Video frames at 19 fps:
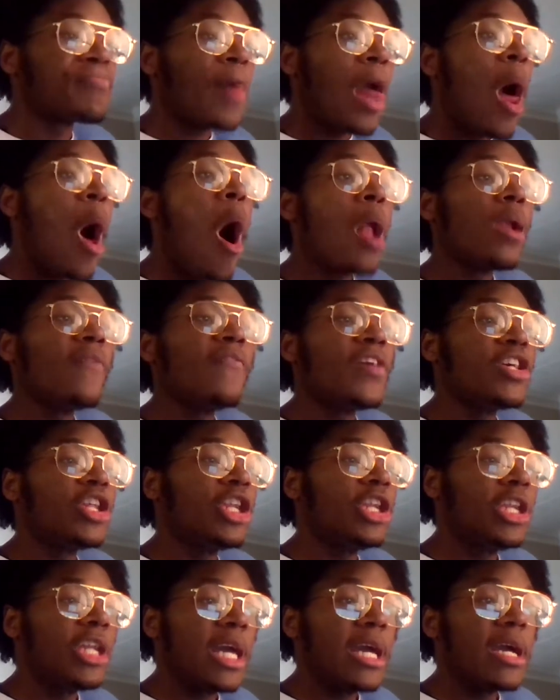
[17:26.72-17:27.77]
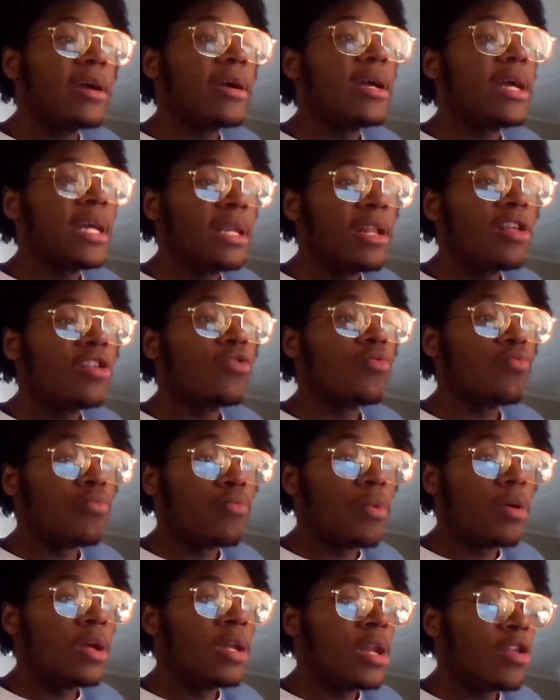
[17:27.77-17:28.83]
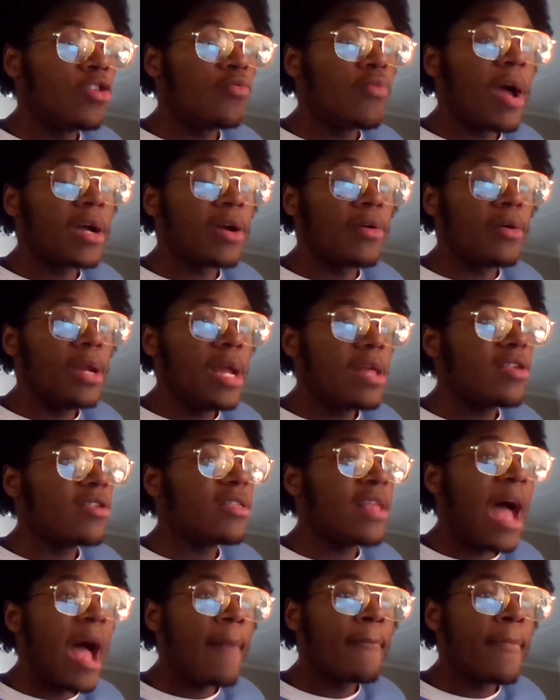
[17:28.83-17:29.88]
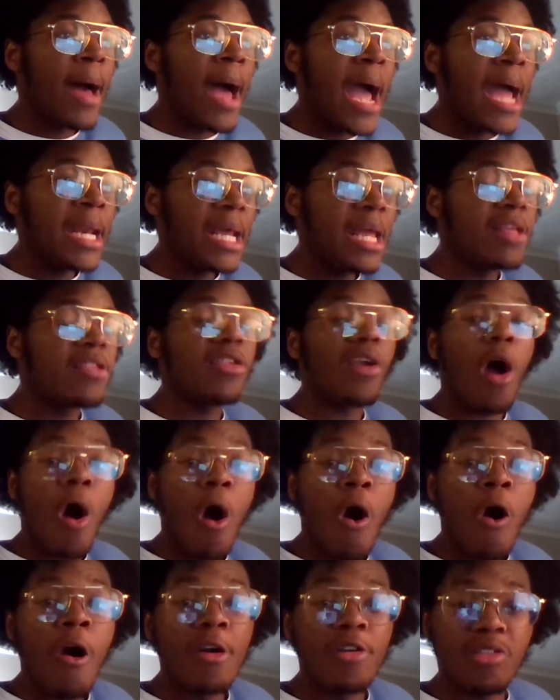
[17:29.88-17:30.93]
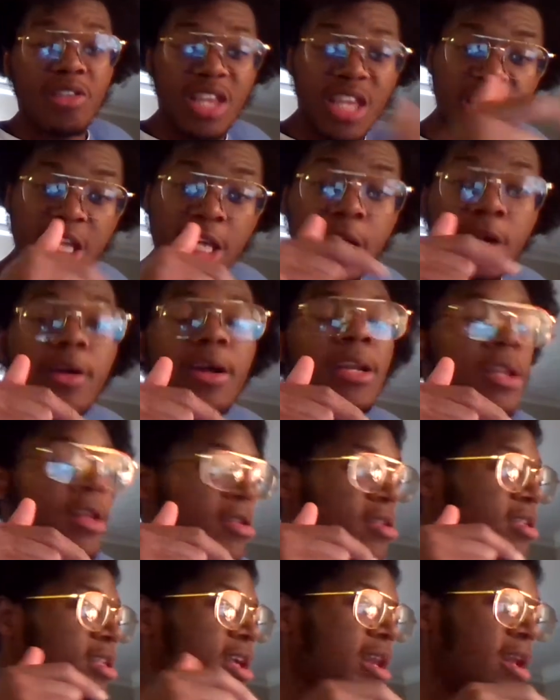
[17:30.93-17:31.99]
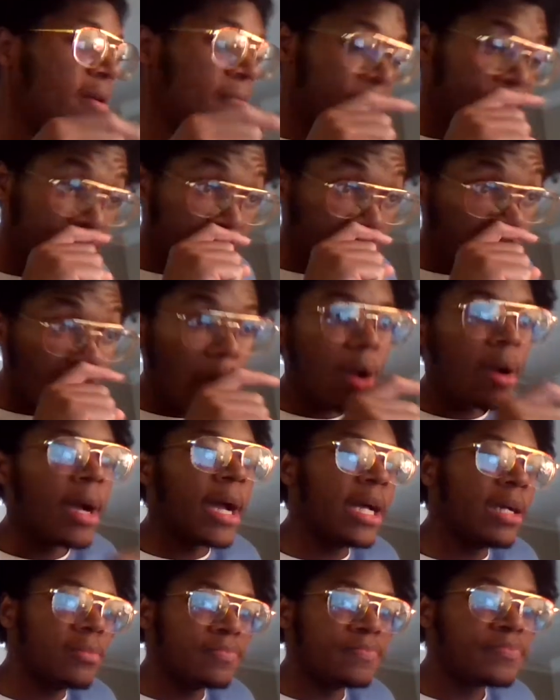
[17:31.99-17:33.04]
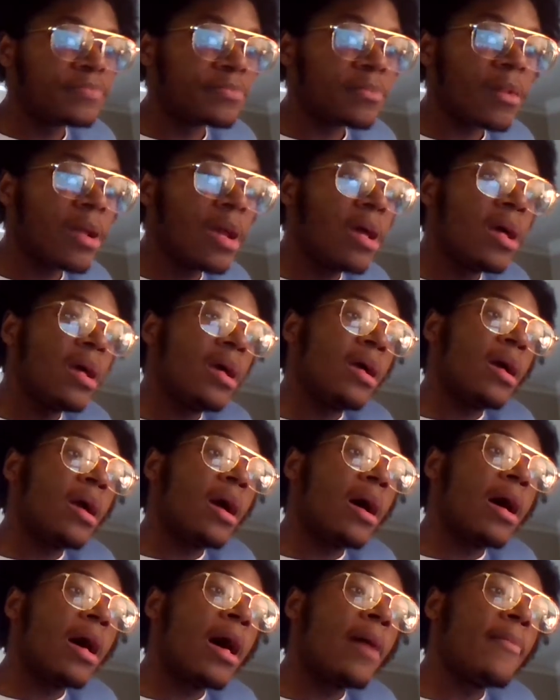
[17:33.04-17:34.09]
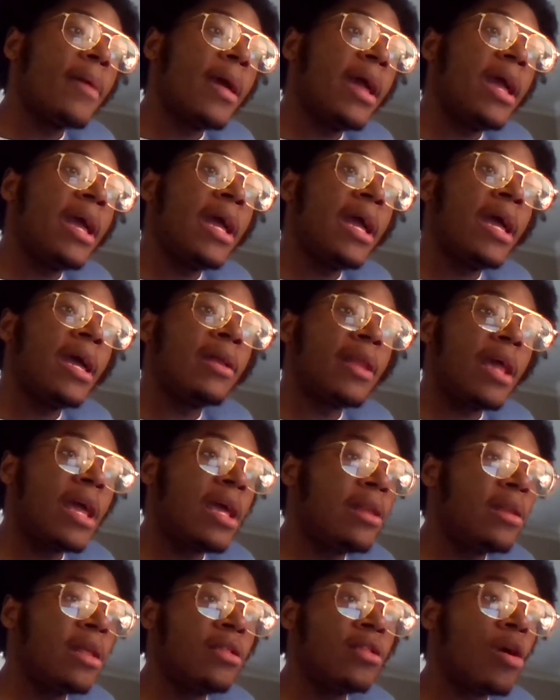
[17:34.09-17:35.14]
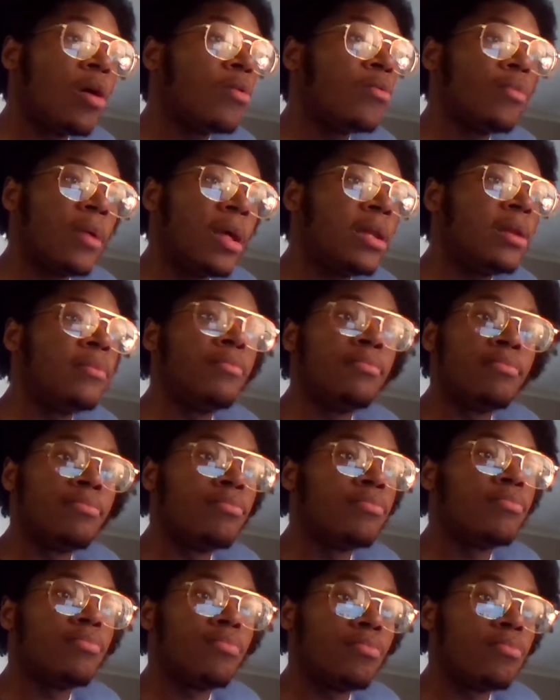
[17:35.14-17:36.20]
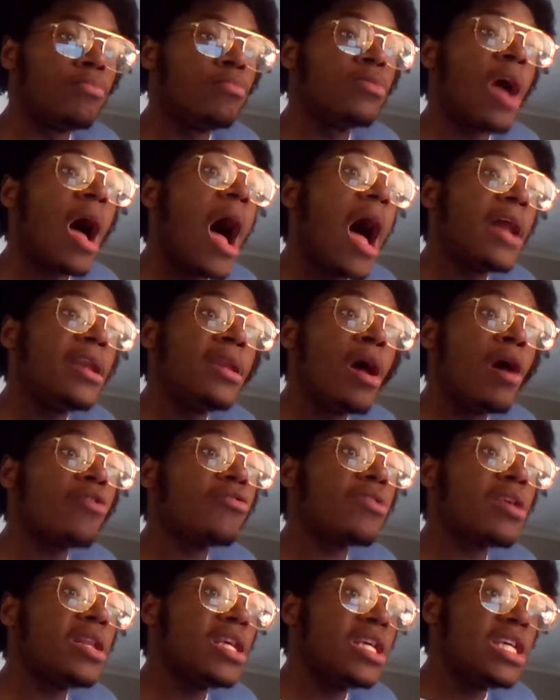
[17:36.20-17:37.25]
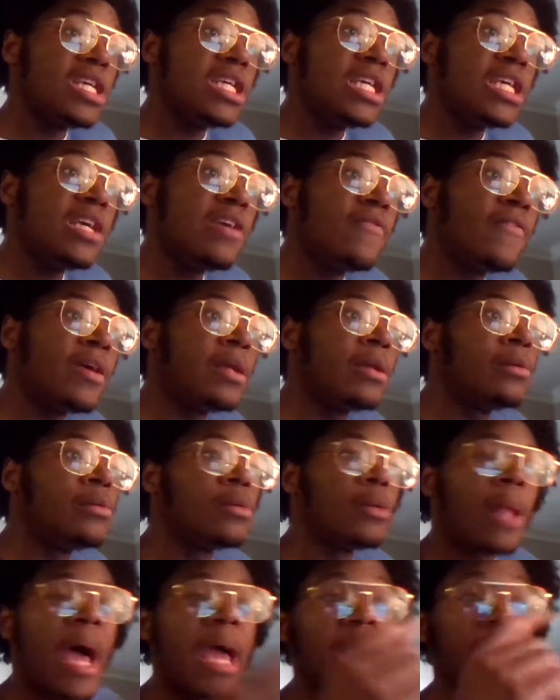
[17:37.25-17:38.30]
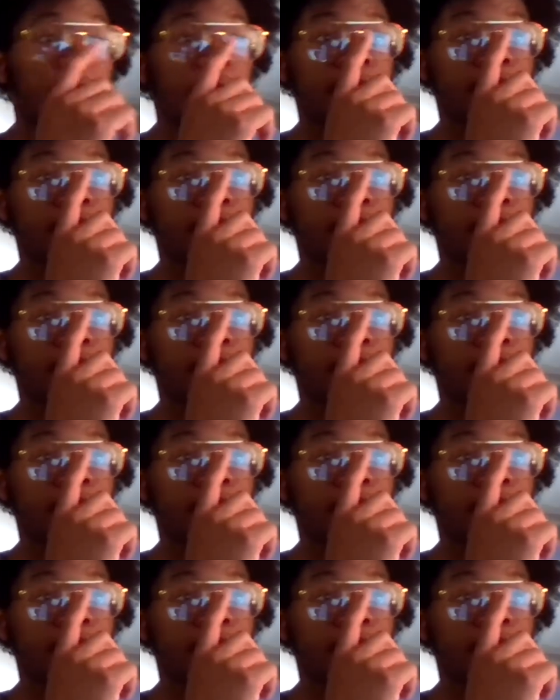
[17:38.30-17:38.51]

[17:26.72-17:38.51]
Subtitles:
All of us share in this record. It's not mine, it's ours here in the city, right? And Don Nelson, he even got